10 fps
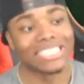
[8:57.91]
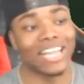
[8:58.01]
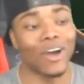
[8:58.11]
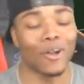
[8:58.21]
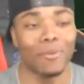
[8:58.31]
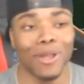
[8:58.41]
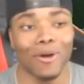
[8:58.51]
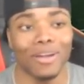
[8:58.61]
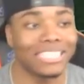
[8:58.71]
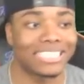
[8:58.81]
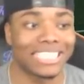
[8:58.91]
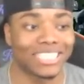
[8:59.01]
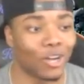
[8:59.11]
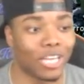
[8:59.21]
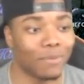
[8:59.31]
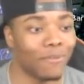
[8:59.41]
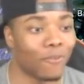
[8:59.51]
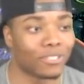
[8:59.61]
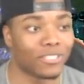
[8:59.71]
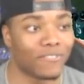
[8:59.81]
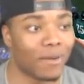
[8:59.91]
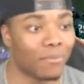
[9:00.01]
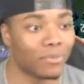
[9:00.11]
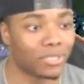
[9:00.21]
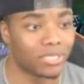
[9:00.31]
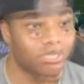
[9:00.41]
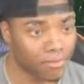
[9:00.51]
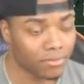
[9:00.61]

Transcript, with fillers: Yo, them low hit sticks low key be forcing fumbles.